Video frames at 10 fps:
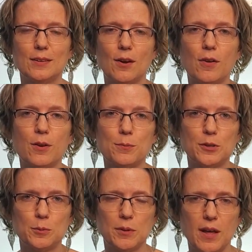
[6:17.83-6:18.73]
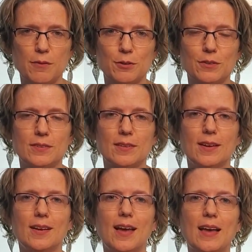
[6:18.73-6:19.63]
Are there multiple offers?
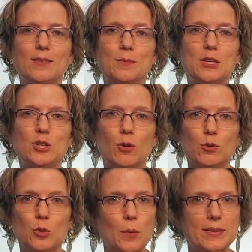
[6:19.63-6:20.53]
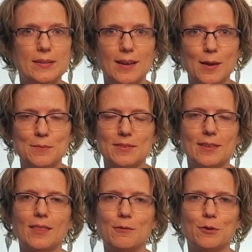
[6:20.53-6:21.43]
Has it been shown 20 times
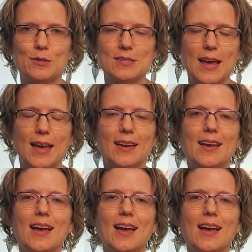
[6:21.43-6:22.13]
on the first day?